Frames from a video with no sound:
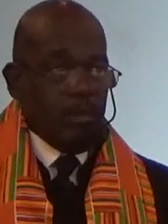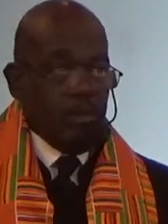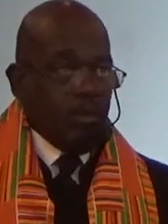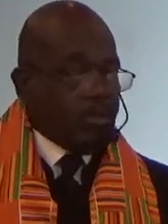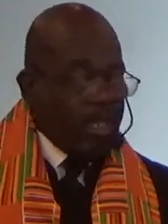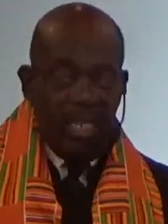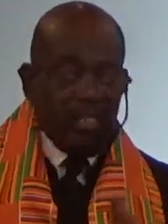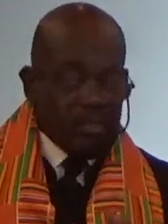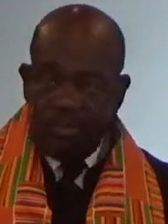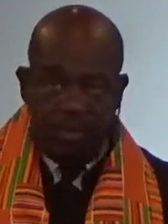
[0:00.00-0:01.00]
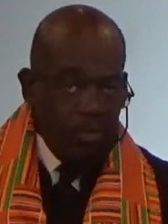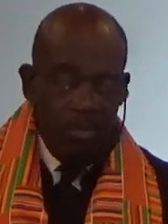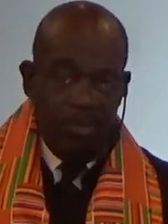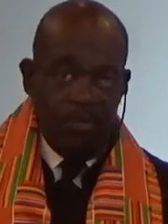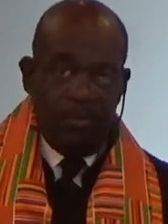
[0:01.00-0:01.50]
You can't
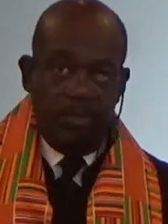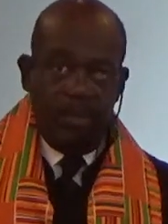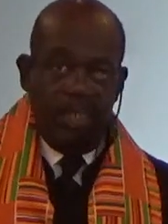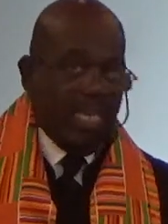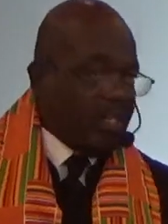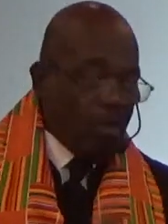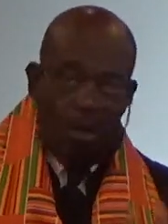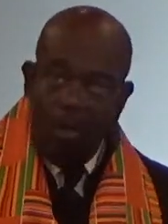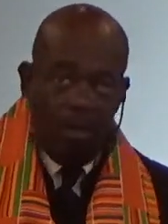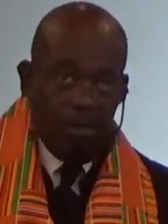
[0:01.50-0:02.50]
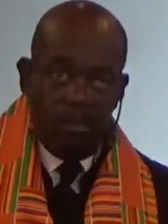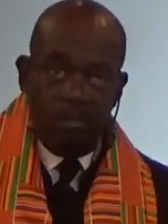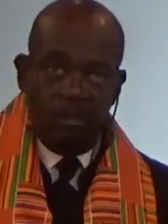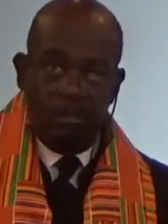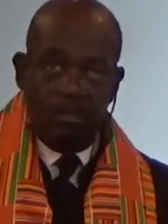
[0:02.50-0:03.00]
serve at
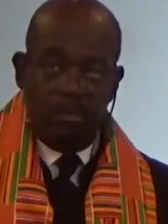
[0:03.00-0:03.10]
all.